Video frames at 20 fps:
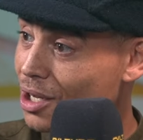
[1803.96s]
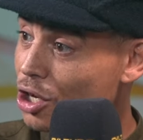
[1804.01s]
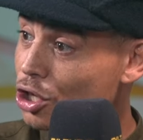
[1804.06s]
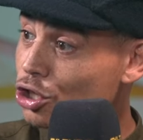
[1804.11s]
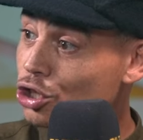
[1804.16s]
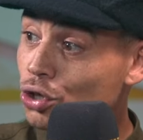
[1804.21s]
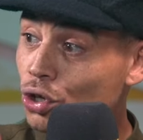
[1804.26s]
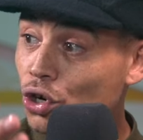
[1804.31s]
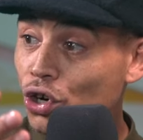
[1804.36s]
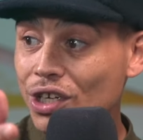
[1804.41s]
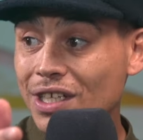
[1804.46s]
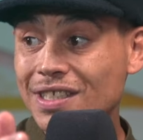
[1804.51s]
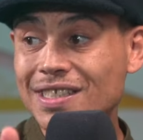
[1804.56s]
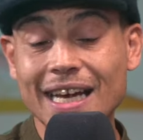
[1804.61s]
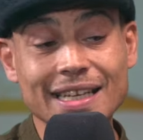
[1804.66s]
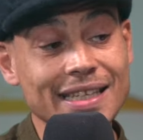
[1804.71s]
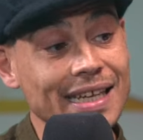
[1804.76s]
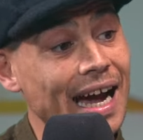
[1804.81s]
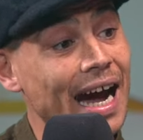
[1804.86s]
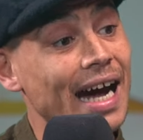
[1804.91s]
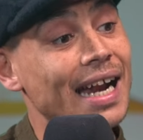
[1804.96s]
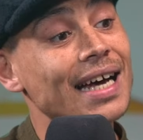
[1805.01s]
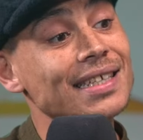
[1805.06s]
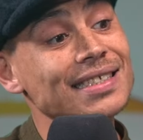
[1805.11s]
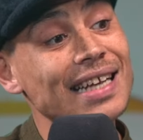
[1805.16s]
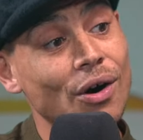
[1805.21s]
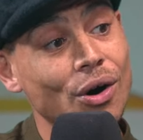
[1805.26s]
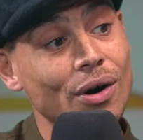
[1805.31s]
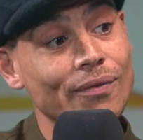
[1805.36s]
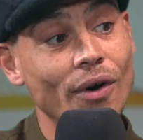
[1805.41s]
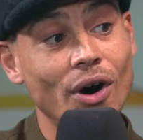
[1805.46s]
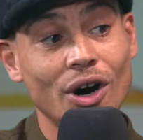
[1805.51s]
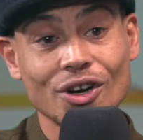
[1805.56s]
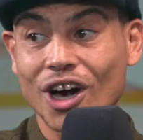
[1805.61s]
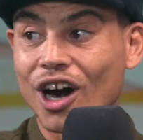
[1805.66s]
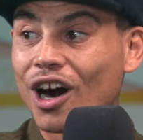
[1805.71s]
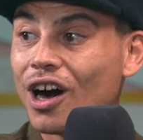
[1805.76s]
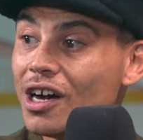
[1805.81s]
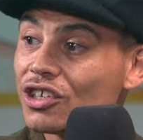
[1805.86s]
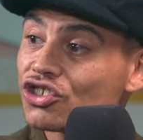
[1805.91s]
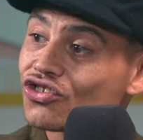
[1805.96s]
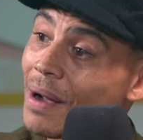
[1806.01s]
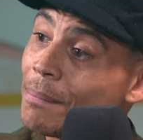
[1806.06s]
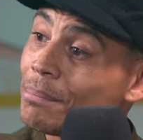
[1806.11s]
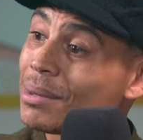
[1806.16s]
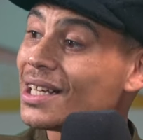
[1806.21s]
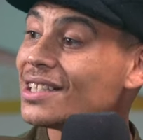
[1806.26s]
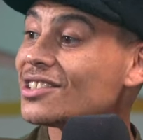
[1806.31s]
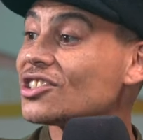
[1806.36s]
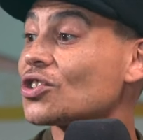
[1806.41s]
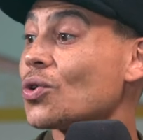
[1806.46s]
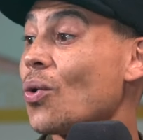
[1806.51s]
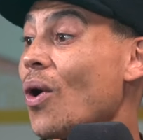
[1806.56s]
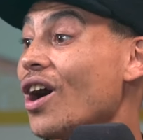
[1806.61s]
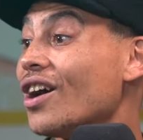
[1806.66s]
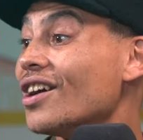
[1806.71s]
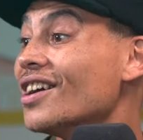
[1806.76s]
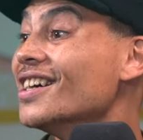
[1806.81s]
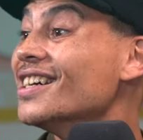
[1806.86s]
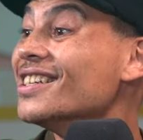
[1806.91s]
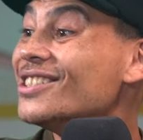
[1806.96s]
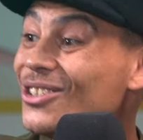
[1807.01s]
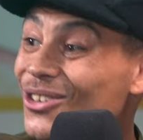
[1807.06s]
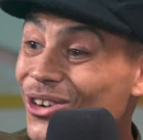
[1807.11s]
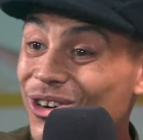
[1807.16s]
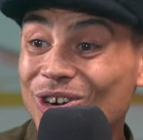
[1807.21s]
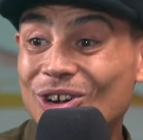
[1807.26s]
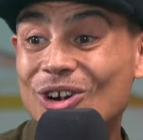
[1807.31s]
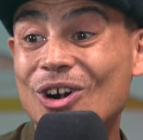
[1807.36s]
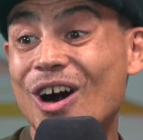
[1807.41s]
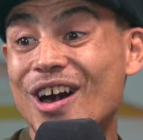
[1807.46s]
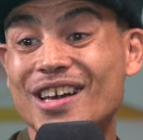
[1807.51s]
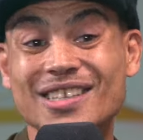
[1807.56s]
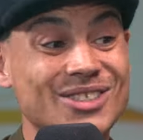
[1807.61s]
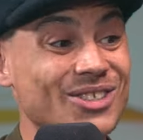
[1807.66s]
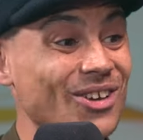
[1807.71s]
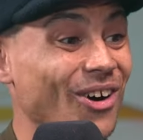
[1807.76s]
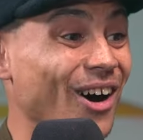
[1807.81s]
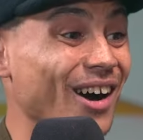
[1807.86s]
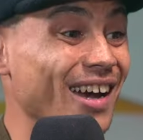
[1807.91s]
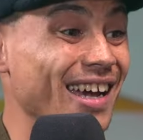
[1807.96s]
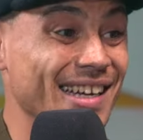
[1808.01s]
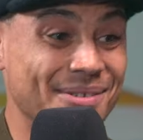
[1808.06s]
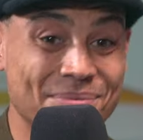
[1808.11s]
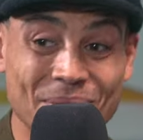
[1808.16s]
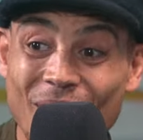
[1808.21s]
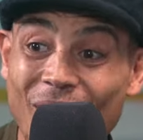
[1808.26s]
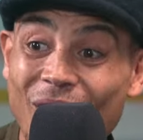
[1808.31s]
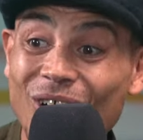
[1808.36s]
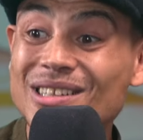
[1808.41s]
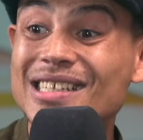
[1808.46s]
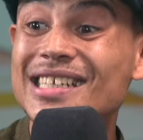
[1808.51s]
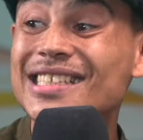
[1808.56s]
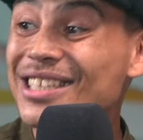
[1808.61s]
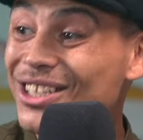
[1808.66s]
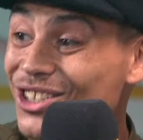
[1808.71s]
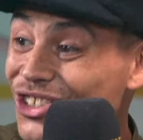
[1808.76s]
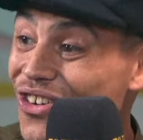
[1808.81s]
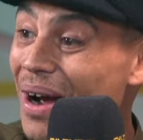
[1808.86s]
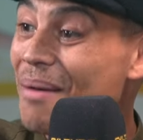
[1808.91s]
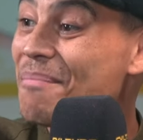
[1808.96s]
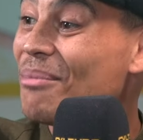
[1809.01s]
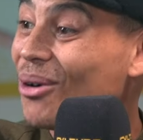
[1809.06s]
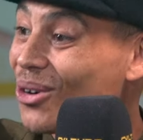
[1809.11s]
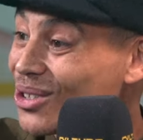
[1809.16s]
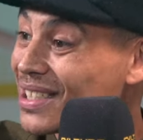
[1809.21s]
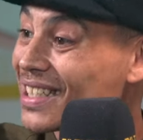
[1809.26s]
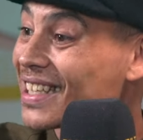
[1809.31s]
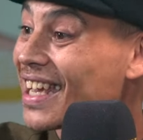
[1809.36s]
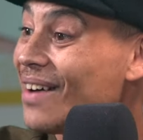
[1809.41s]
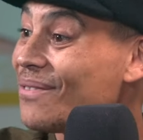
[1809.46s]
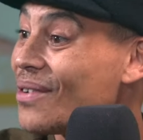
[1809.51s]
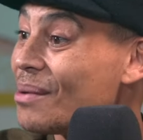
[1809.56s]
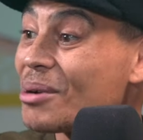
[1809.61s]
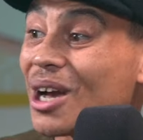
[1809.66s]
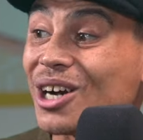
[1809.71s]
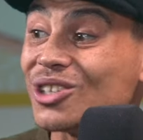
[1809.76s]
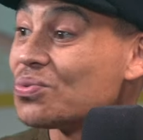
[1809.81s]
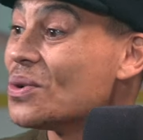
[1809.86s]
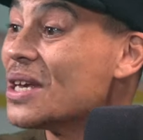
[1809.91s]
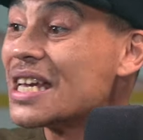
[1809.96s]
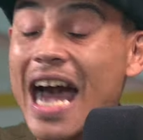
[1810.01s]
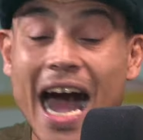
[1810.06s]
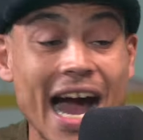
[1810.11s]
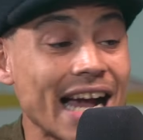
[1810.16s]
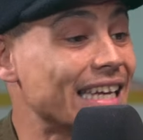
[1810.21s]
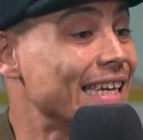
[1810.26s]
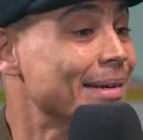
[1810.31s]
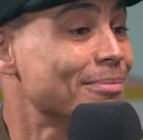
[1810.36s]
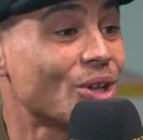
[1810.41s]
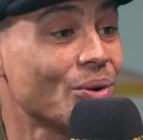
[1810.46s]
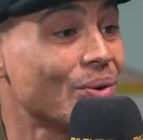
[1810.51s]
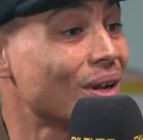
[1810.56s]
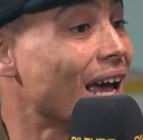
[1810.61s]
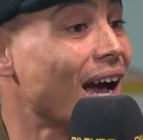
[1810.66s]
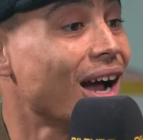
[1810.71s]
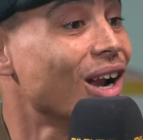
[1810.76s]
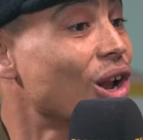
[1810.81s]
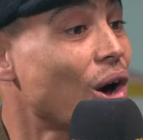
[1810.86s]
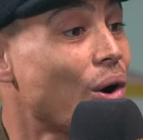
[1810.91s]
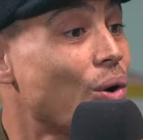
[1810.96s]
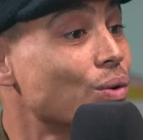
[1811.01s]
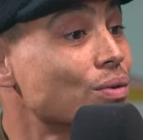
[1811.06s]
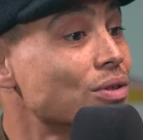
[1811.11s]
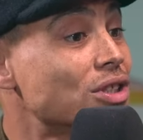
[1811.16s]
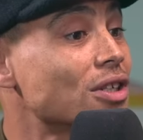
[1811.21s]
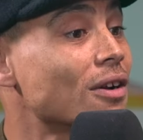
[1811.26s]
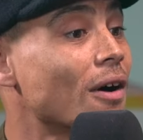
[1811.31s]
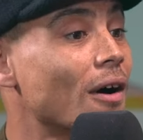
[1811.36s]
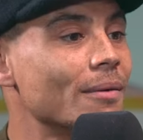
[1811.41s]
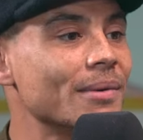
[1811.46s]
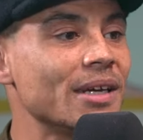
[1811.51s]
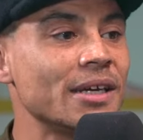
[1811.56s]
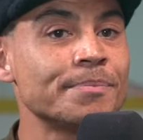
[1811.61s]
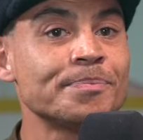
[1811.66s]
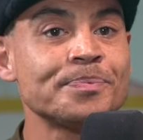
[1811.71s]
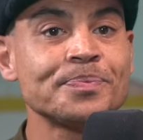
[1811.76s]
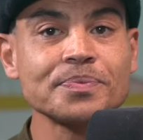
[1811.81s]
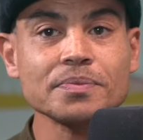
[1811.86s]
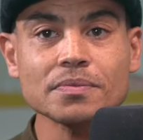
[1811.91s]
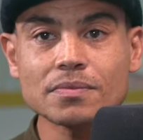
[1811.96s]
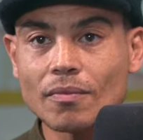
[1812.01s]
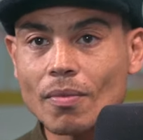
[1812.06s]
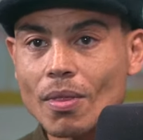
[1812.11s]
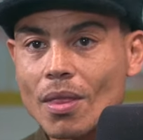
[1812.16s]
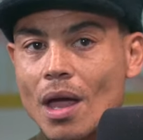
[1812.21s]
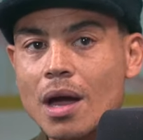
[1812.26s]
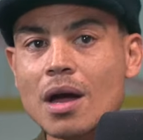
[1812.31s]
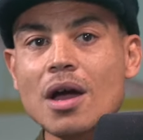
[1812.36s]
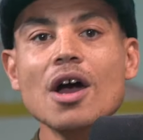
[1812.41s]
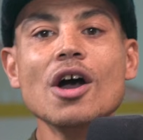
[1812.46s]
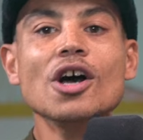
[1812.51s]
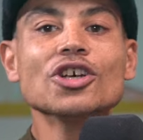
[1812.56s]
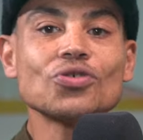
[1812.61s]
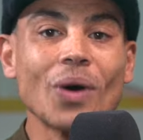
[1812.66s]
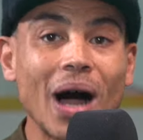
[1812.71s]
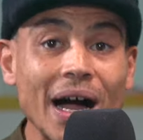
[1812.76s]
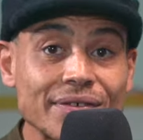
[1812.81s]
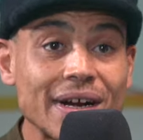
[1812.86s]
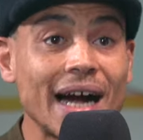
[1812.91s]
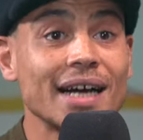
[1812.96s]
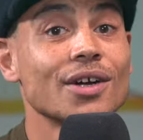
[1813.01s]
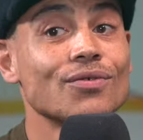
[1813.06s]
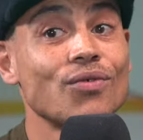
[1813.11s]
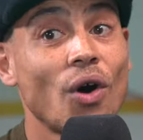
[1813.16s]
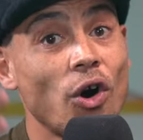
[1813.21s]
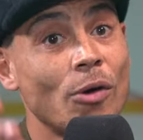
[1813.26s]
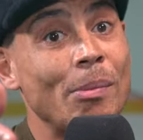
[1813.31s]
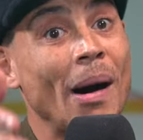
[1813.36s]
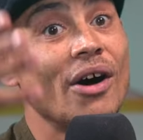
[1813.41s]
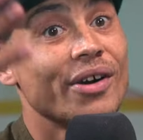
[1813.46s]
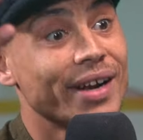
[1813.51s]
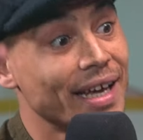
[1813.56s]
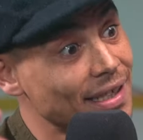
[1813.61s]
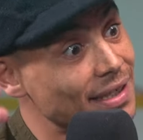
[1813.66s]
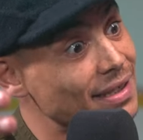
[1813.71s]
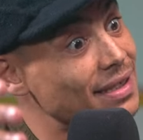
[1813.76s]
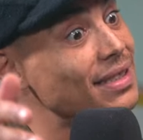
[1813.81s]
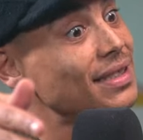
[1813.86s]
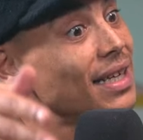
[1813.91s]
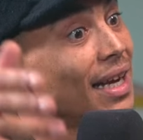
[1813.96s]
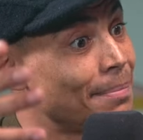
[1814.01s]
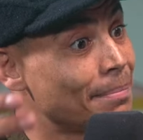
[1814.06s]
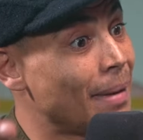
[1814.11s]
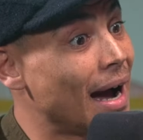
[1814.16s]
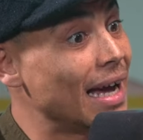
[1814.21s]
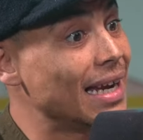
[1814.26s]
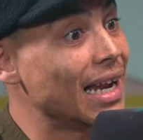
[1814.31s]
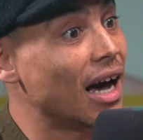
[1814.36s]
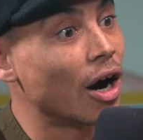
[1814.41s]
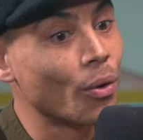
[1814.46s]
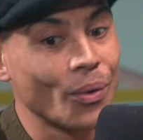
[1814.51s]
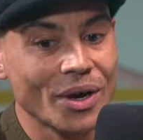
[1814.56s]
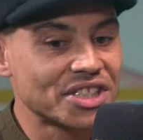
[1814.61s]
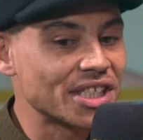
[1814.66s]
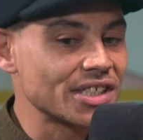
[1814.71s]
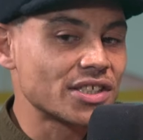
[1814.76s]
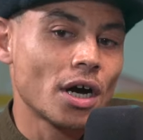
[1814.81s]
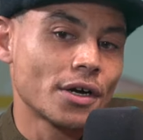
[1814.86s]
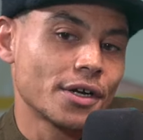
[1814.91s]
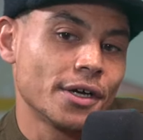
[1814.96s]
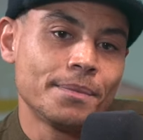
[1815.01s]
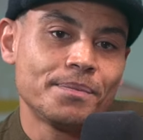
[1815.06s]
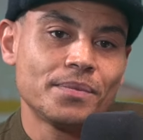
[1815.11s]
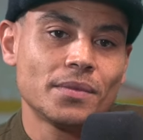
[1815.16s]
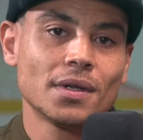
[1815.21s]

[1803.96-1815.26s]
You could have said, yeah, that's out of order. Trembling squat. You could have got it sorted. We all need to tremble together because we can't keep doing it alone. Do you know what I mean? So I've kind of wrote about this in my letter, which is going to,